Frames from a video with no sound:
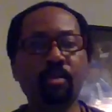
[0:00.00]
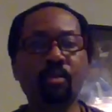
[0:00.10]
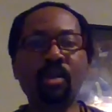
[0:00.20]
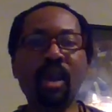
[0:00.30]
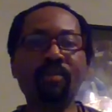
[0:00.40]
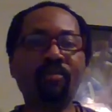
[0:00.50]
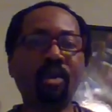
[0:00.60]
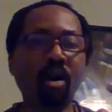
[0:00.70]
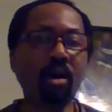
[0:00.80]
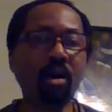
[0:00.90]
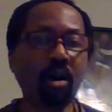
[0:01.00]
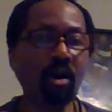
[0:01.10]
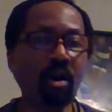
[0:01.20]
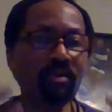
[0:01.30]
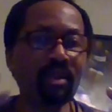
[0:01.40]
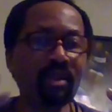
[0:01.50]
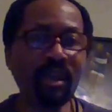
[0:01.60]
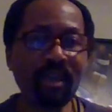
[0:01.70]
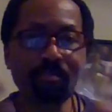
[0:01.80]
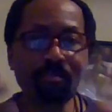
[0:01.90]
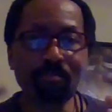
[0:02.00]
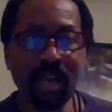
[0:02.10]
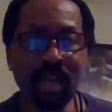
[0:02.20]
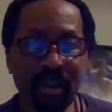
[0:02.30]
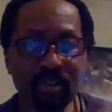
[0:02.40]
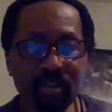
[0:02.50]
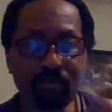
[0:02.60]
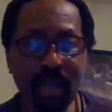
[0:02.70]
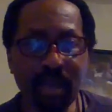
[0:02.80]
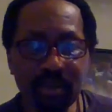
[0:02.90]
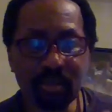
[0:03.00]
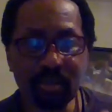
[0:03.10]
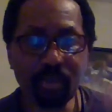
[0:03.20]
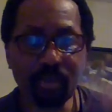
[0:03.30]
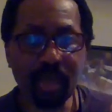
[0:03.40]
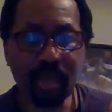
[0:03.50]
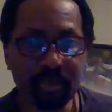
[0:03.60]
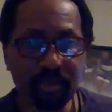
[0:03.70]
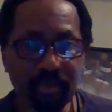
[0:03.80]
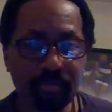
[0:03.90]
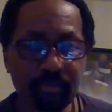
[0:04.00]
We have all these millions and millions and millions